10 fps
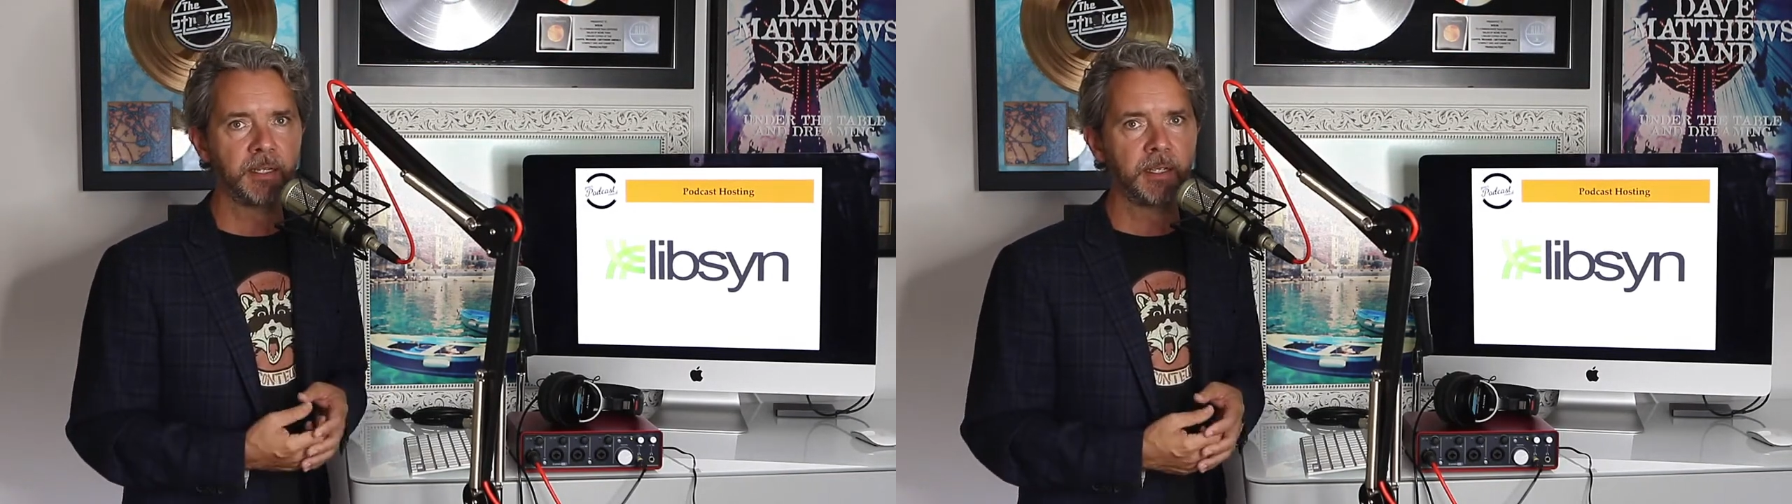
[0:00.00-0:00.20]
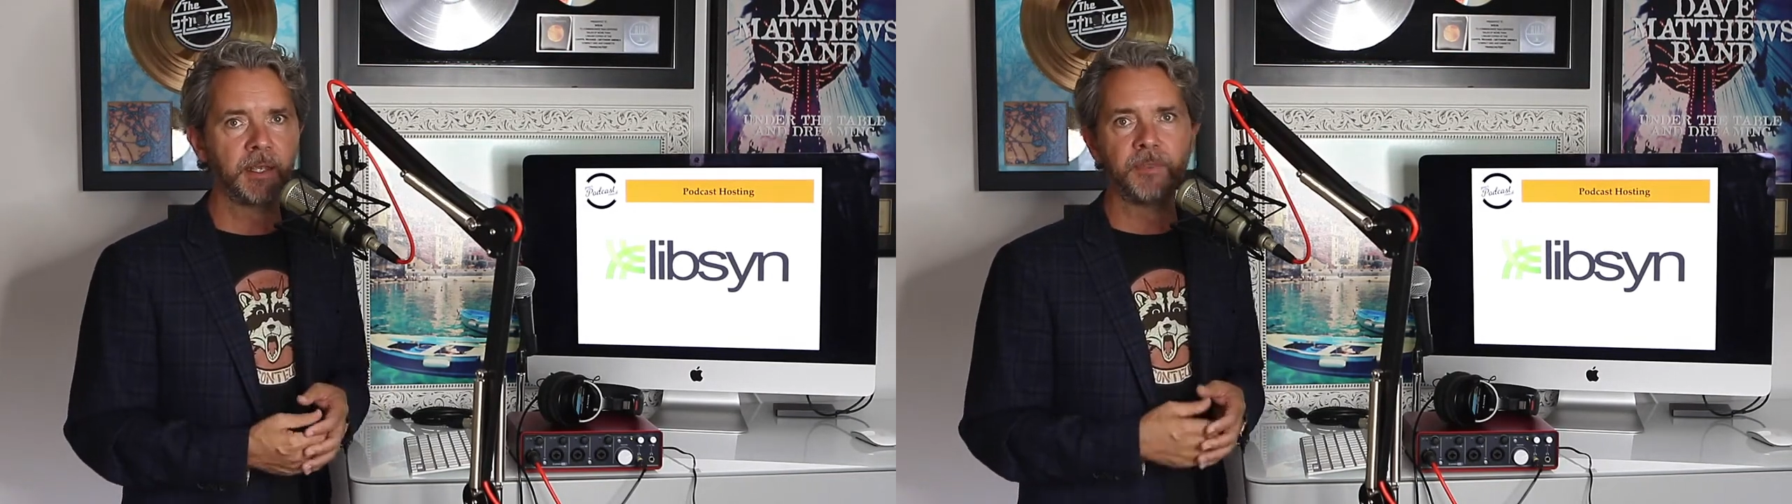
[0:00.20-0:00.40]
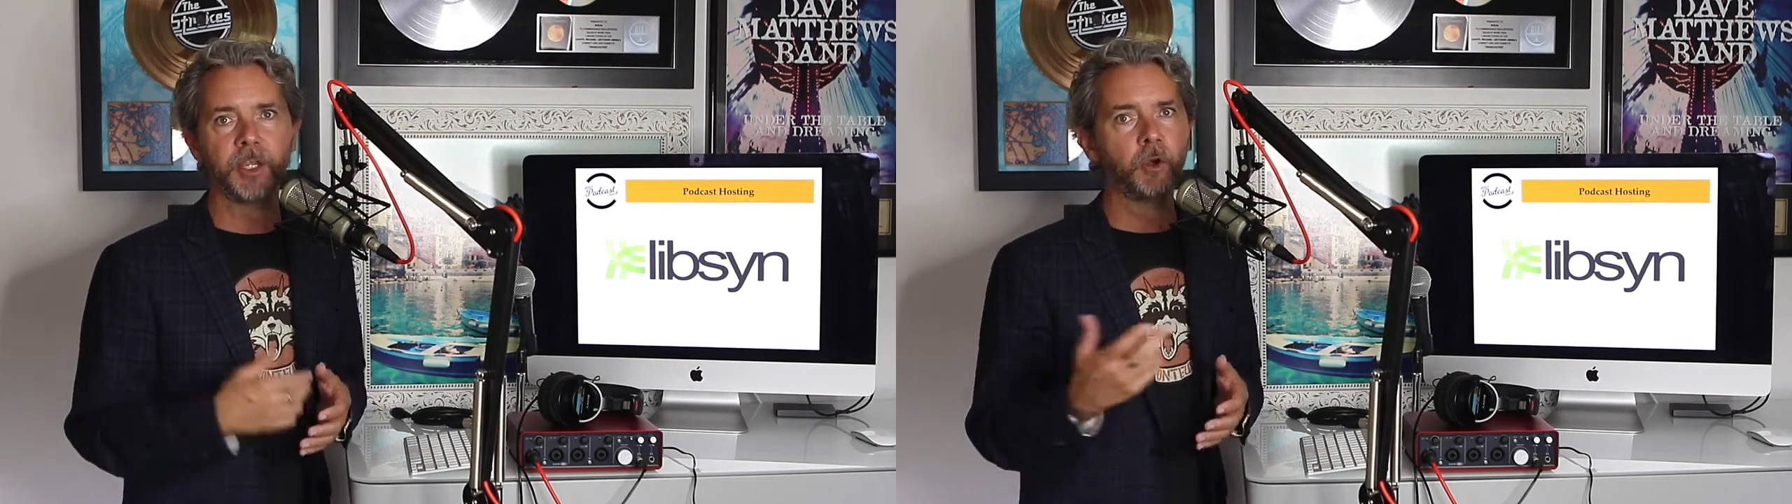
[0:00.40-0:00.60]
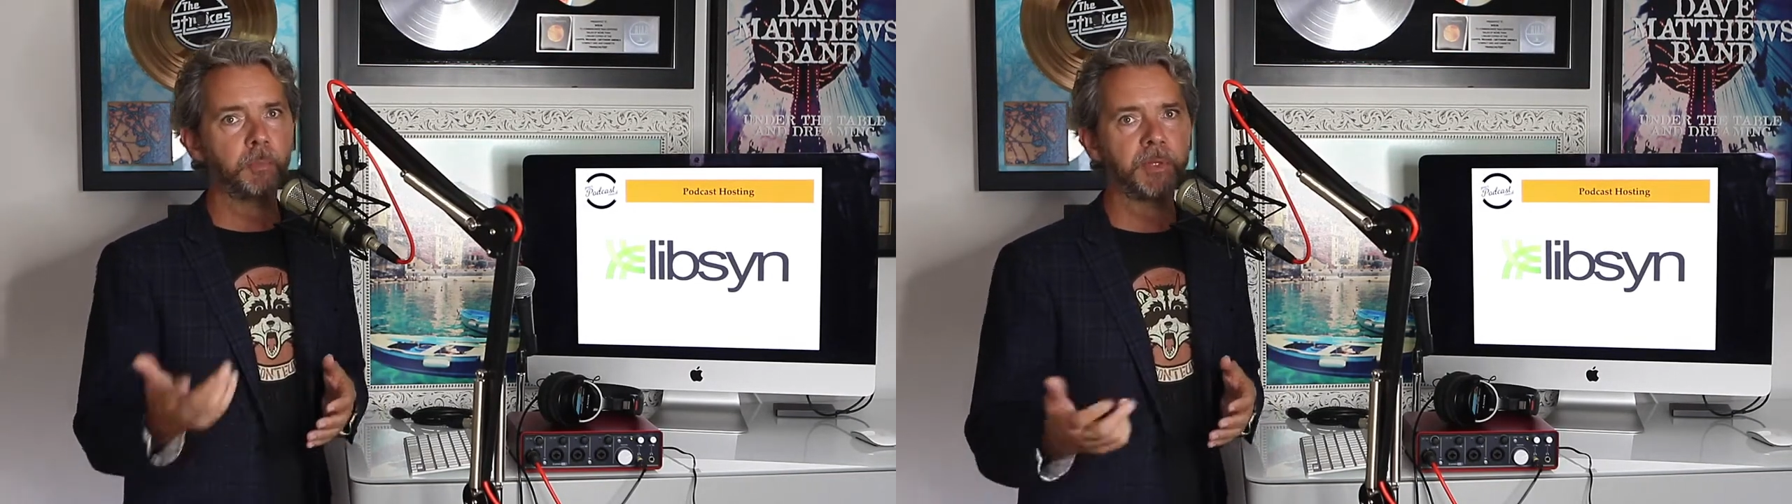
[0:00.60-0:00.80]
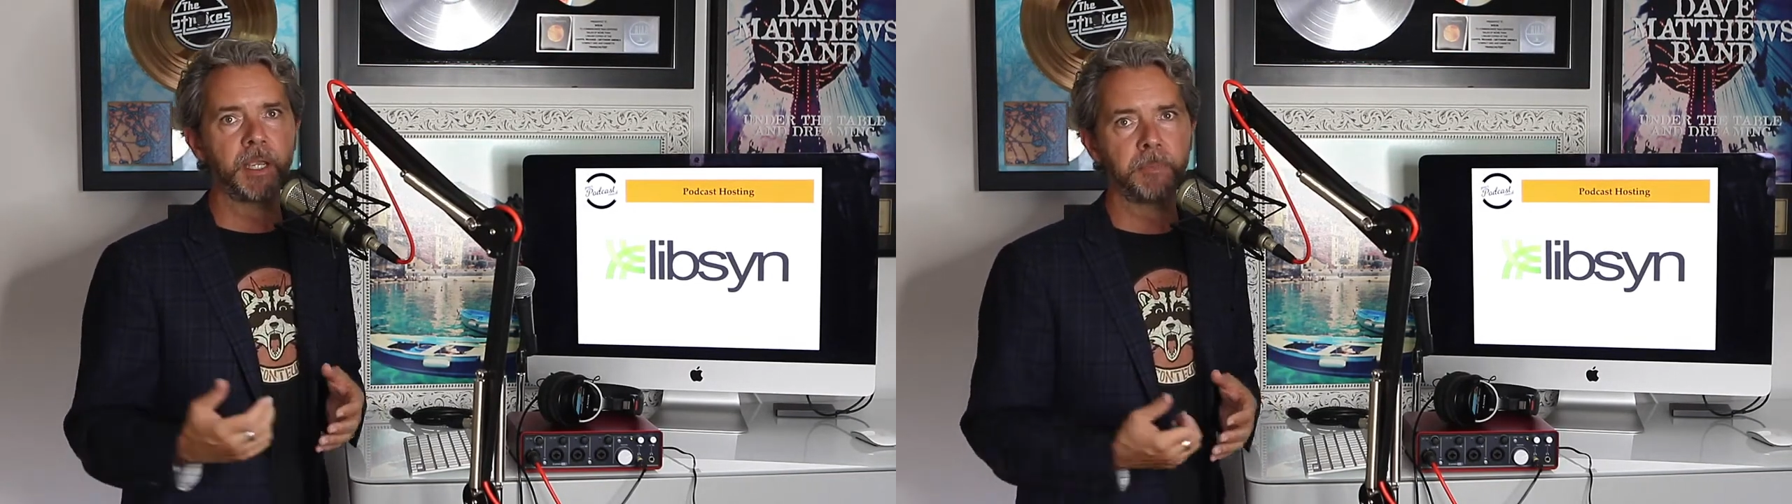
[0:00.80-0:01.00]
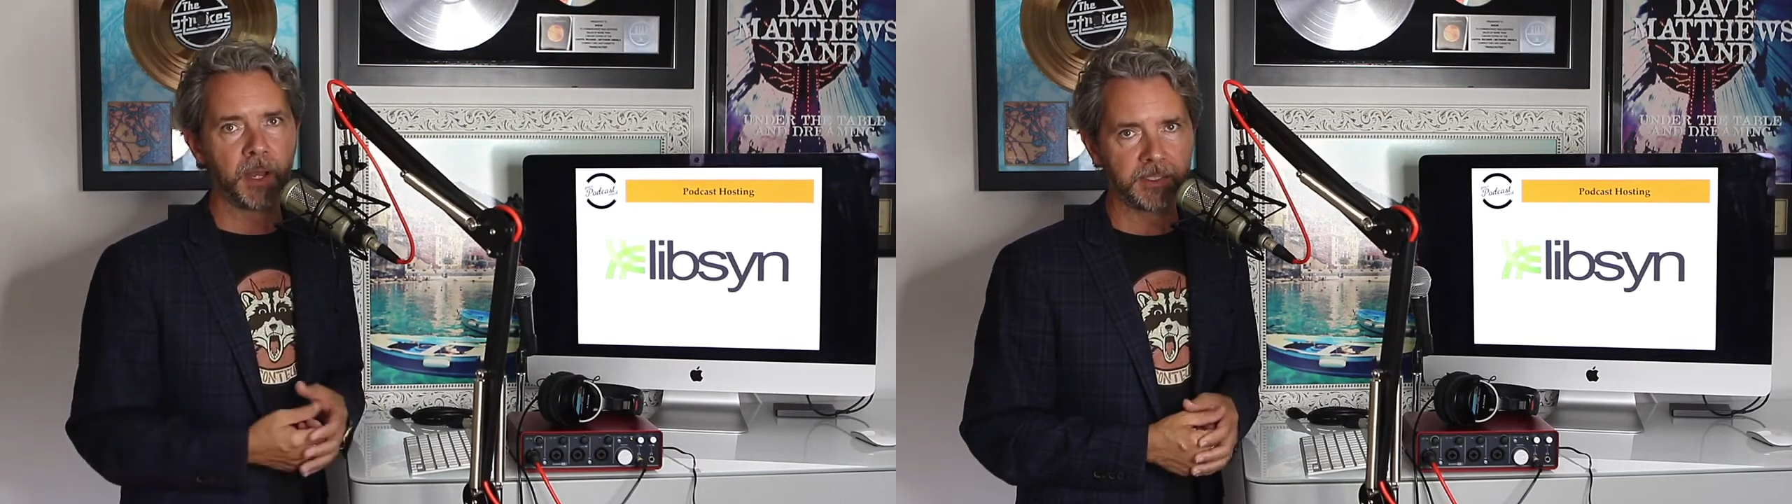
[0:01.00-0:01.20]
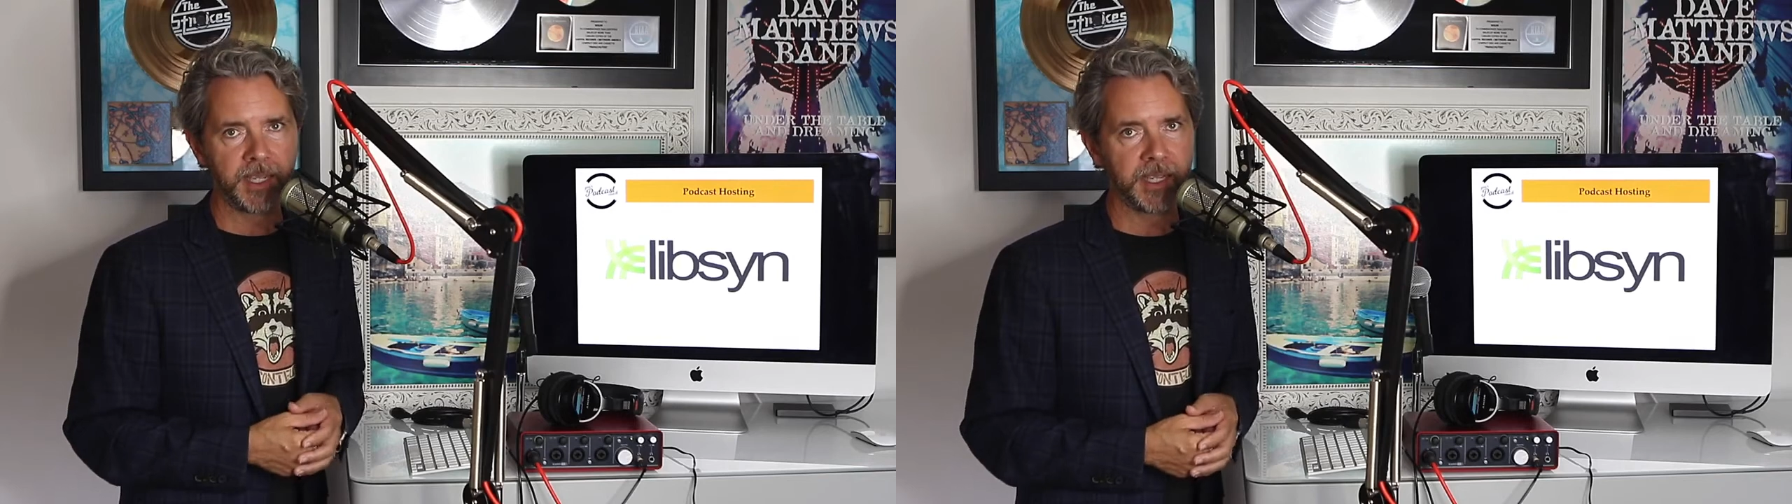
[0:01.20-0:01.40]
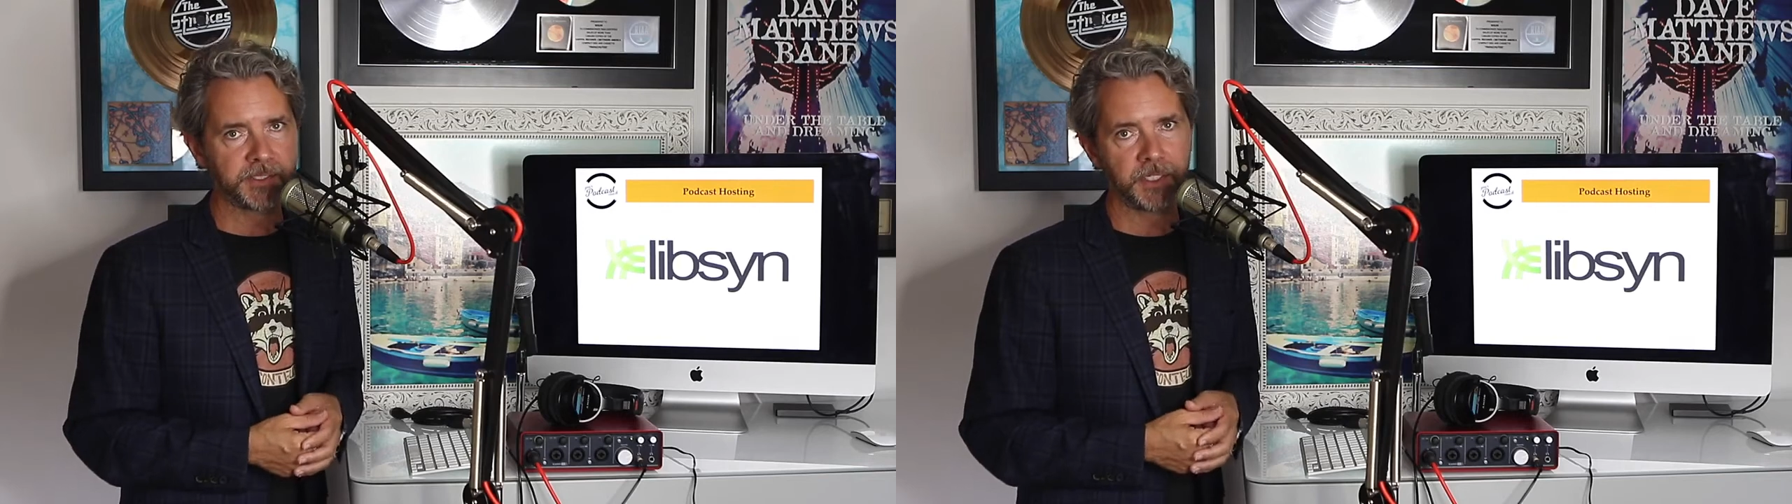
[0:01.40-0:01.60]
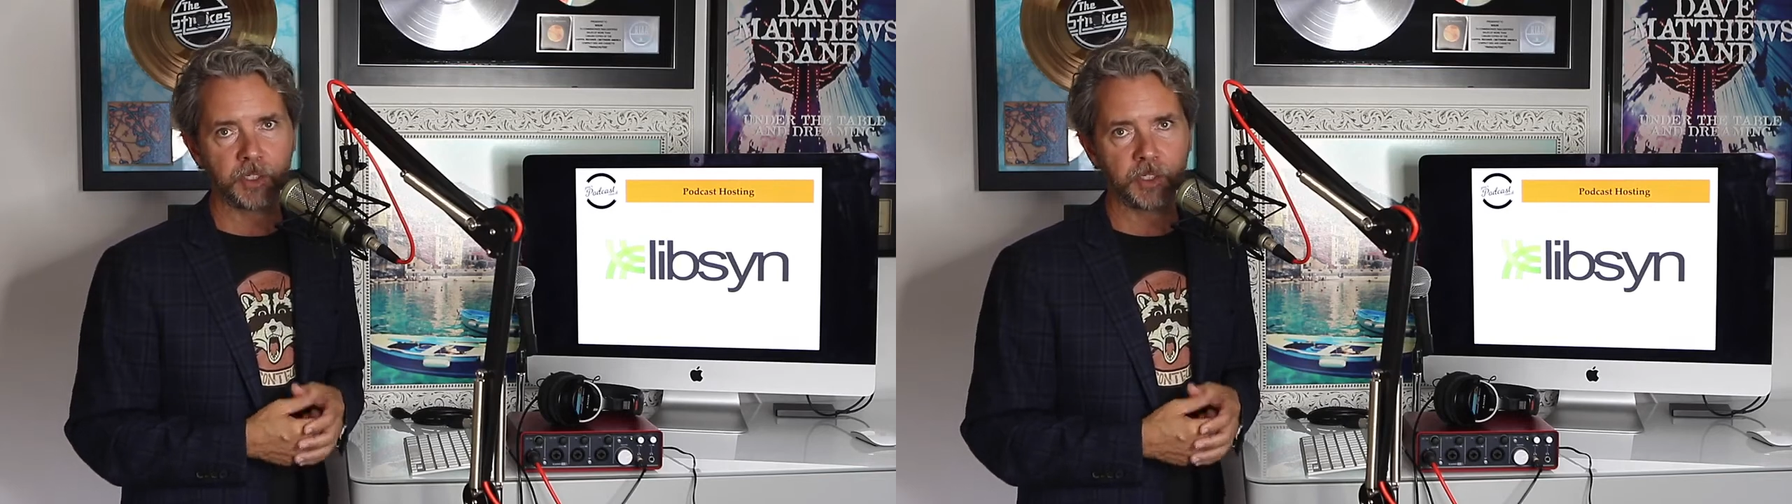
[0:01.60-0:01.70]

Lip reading: And they go to play a podcast